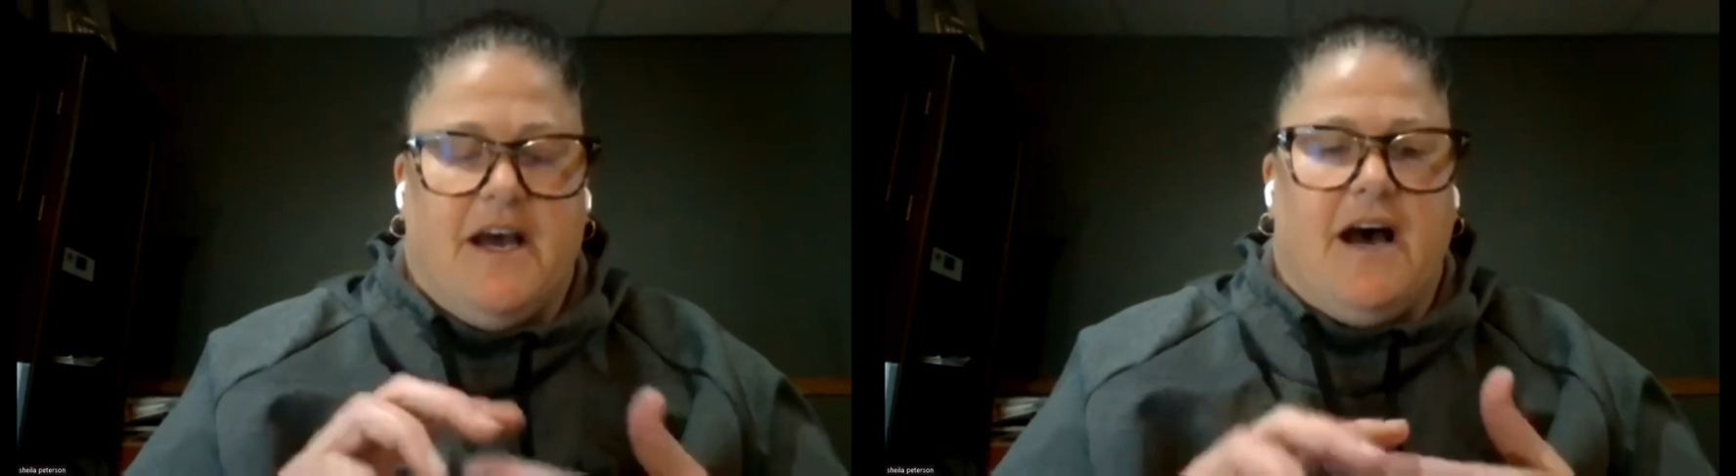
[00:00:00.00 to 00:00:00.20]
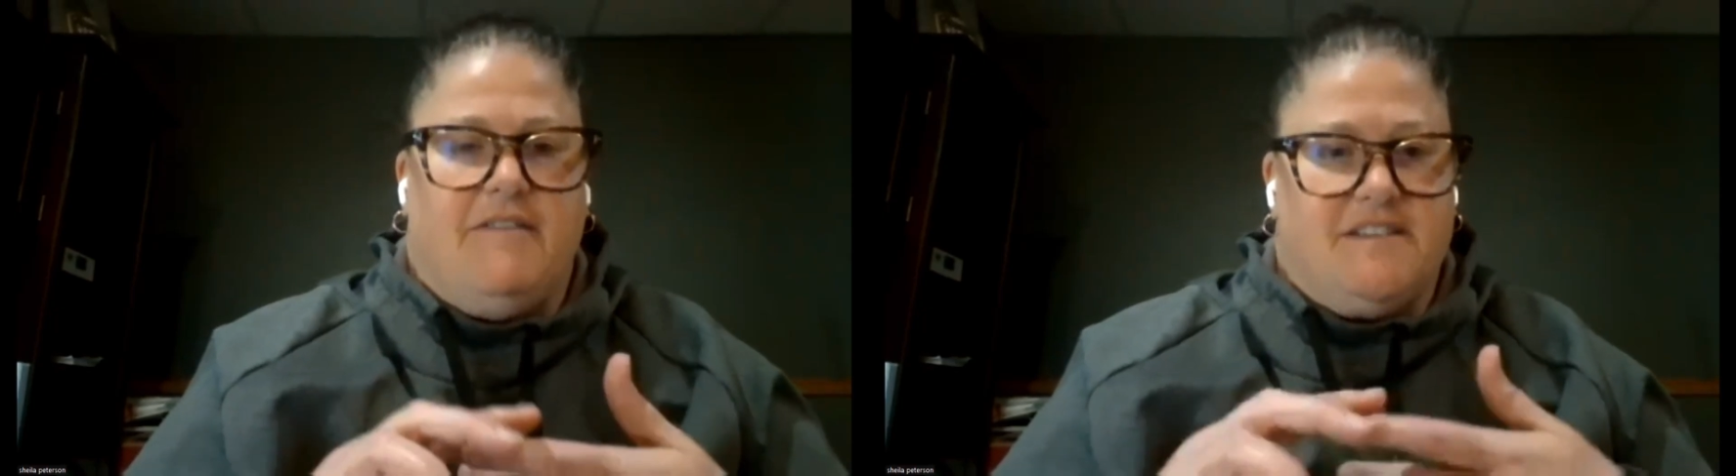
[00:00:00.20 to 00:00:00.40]

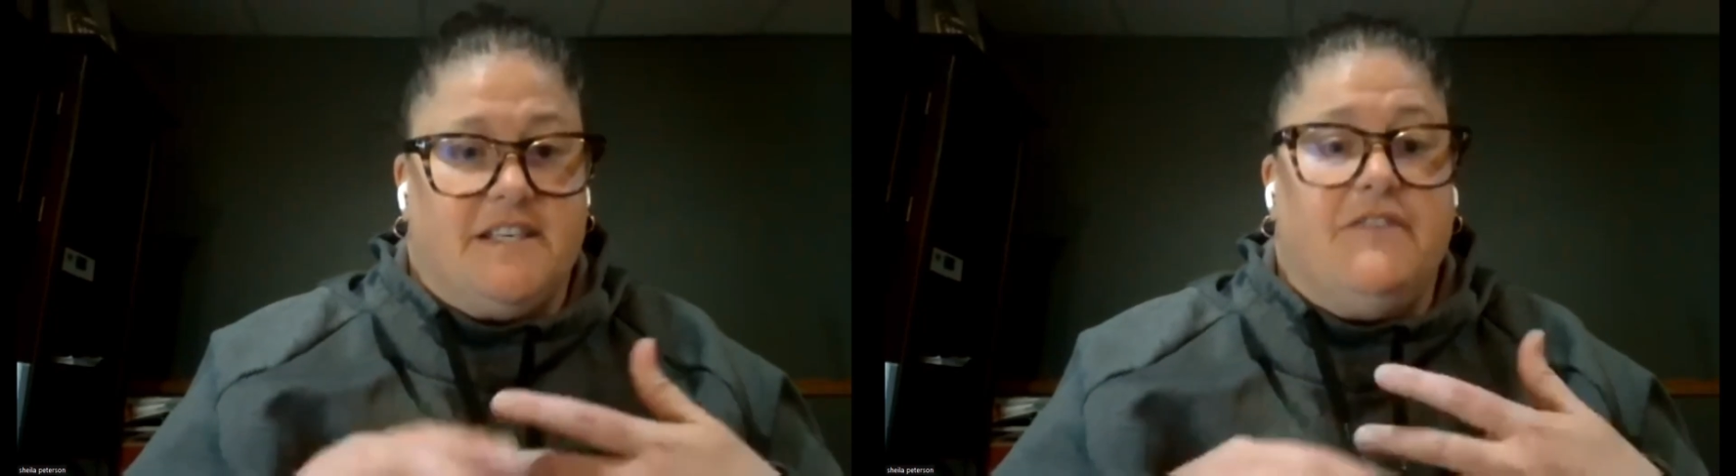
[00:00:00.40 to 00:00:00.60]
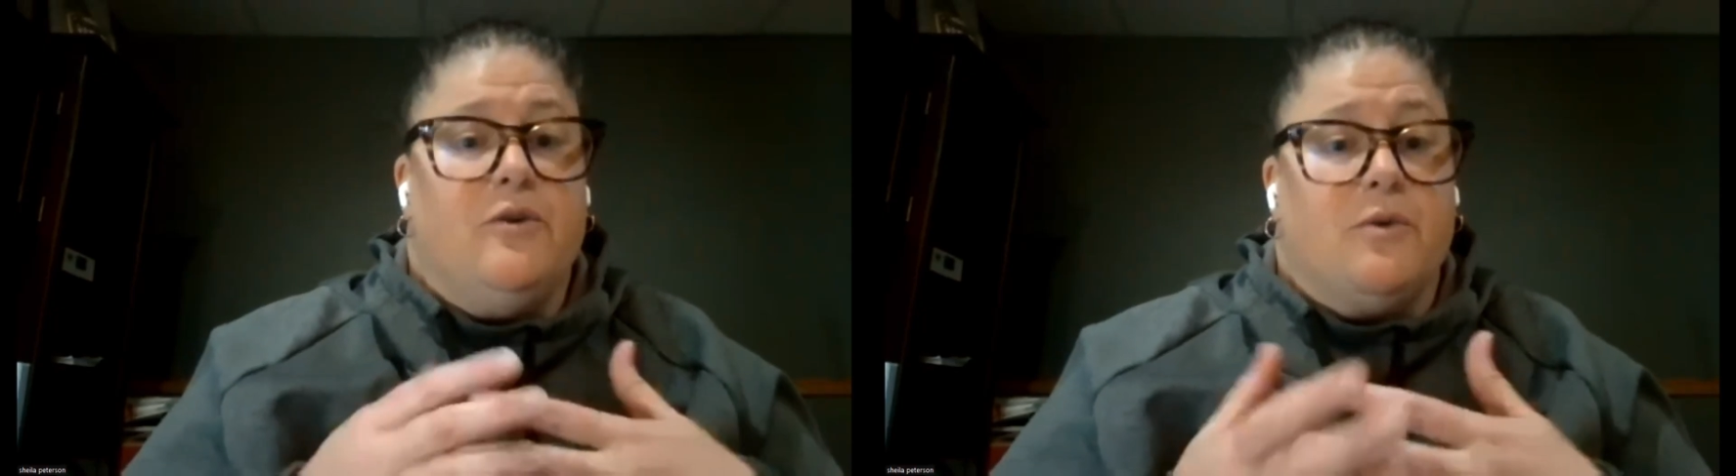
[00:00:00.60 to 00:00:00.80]

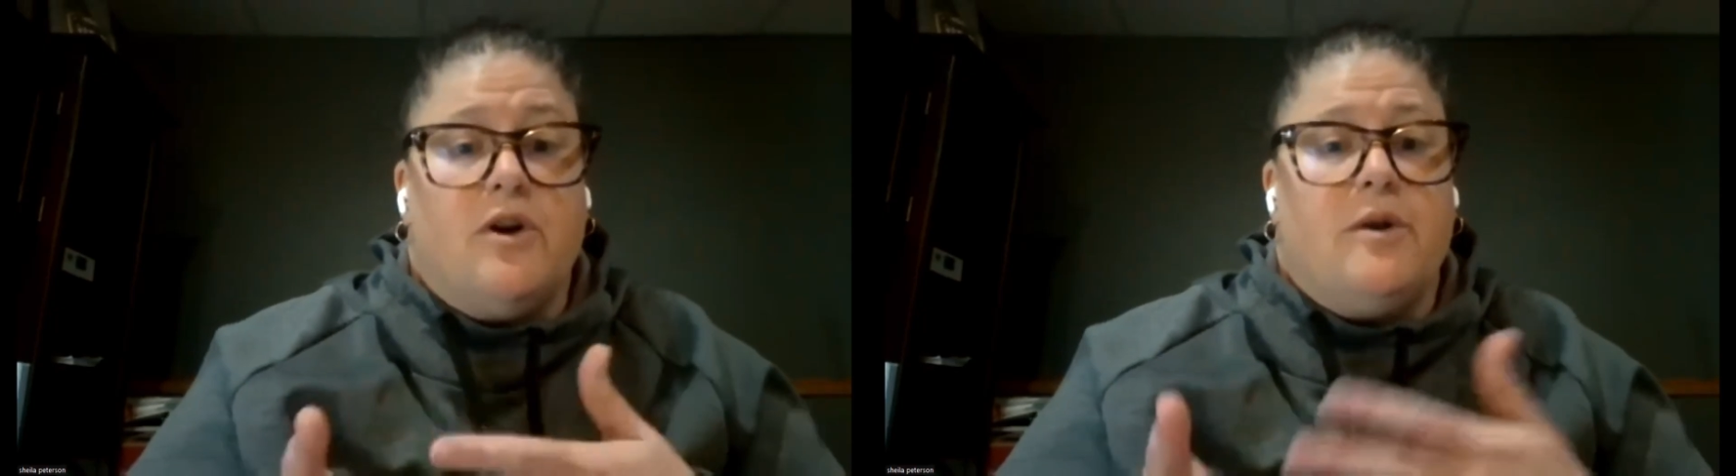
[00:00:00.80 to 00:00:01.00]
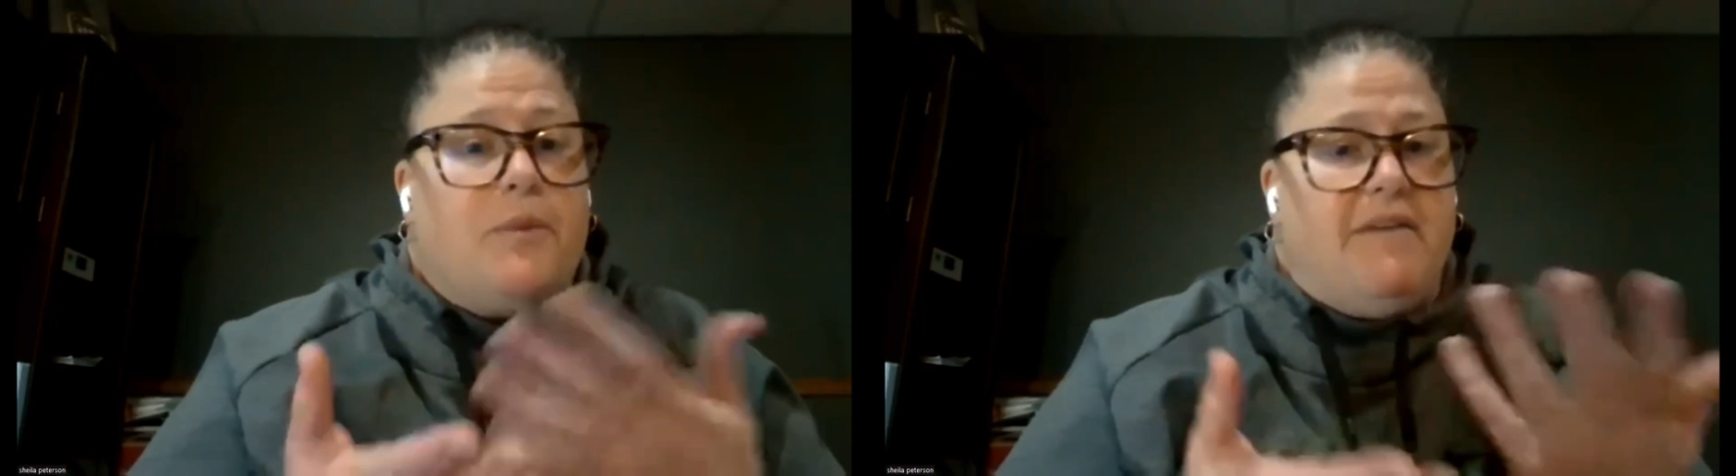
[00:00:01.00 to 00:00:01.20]
obviously if you were
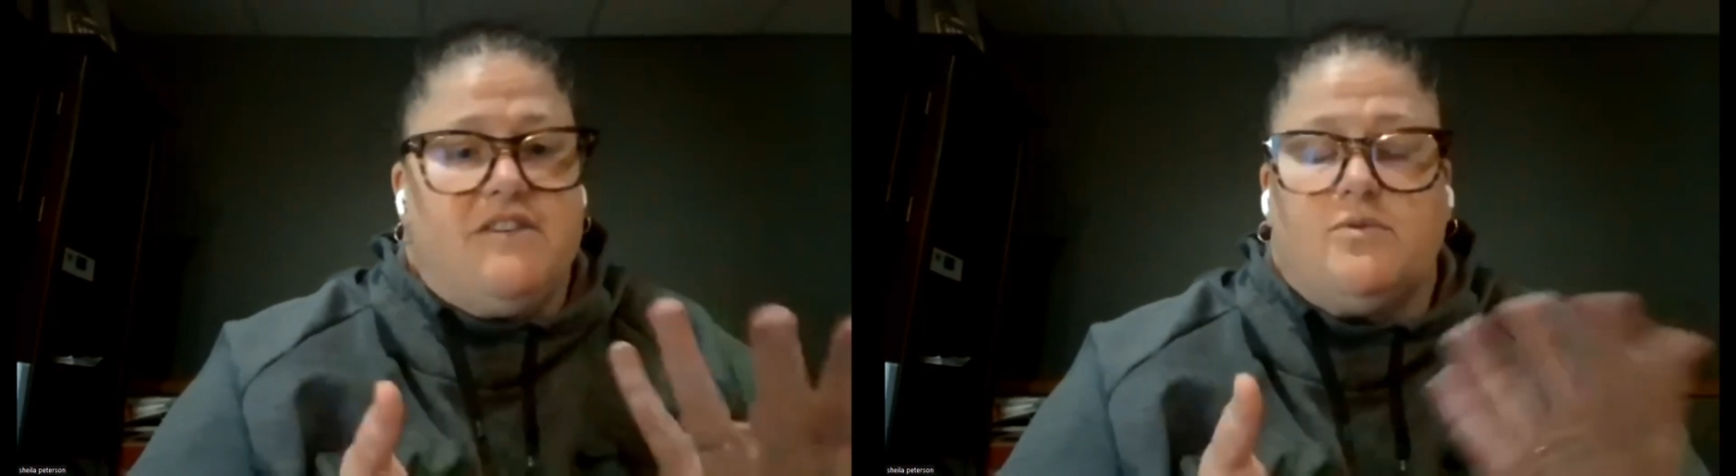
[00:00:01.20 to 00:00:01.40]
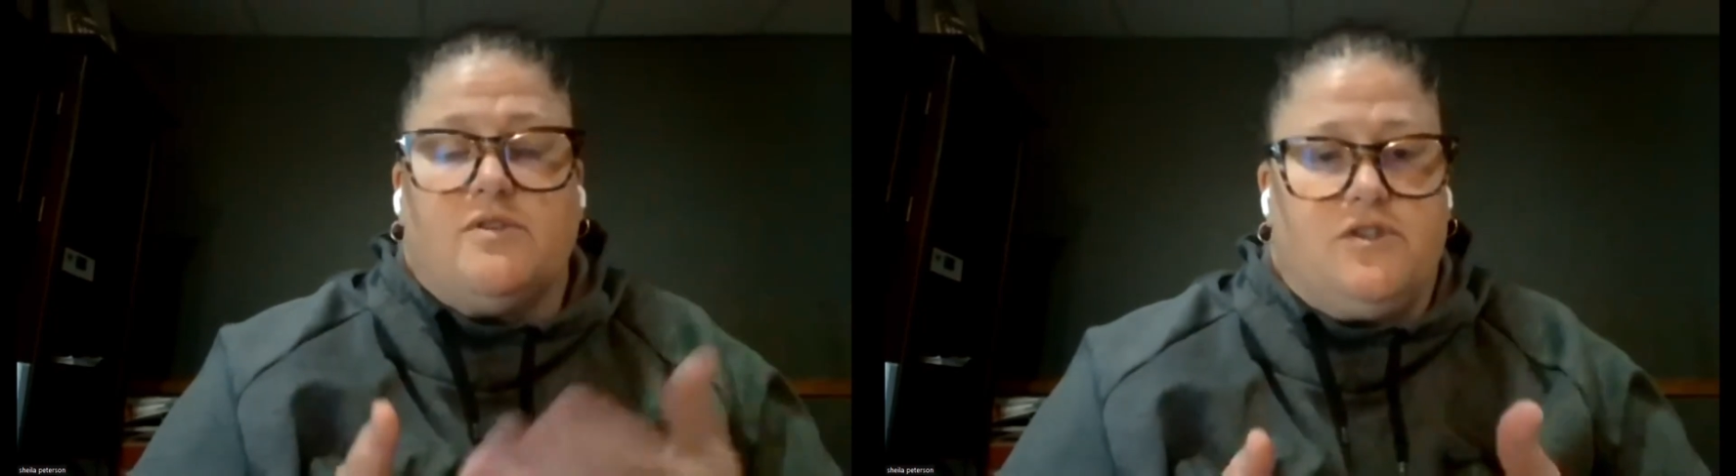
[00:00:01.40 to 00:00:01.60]
going to
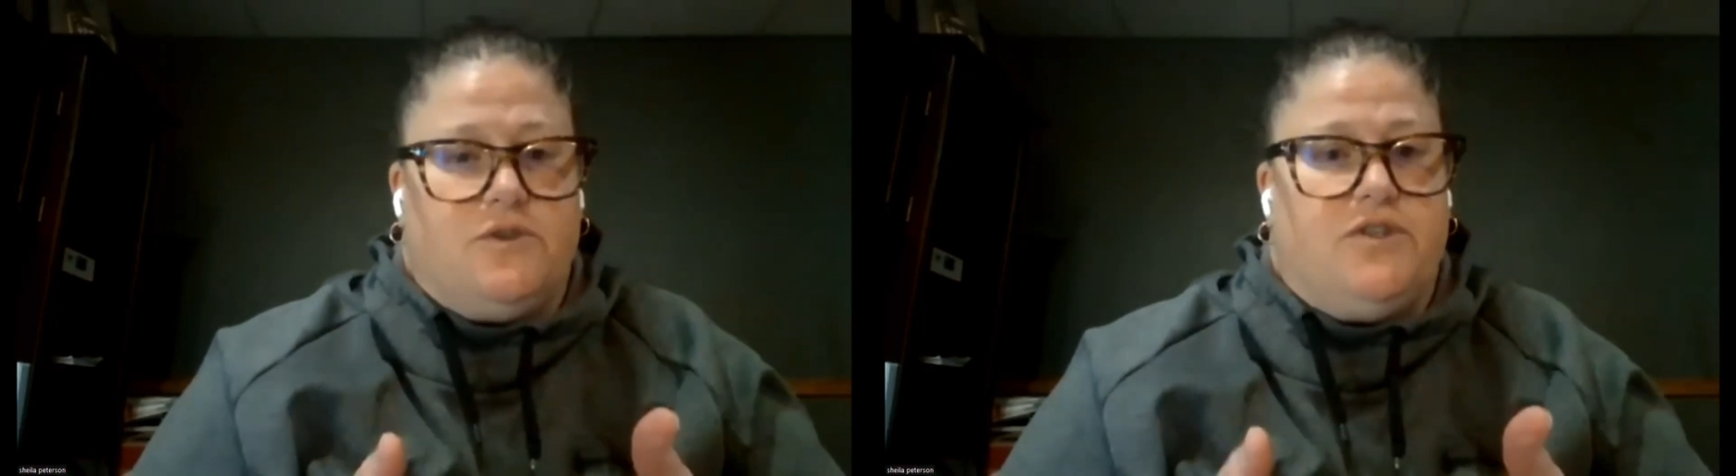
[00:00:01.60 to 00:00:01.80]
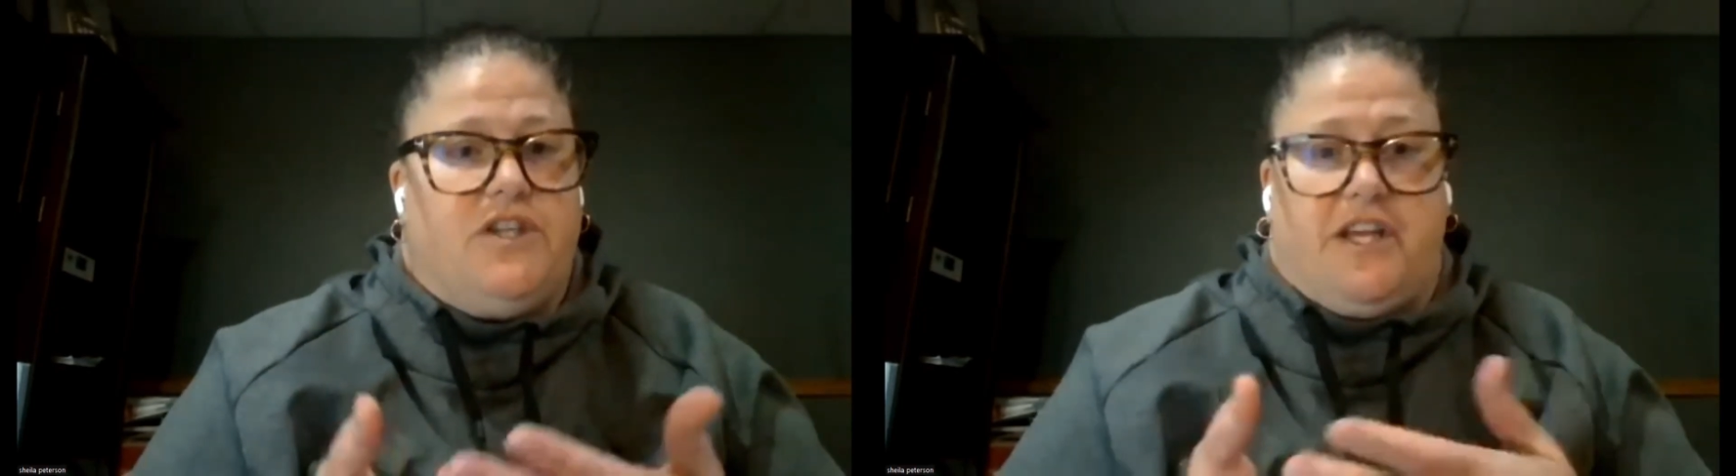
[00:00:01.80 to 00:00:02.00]
private schools due to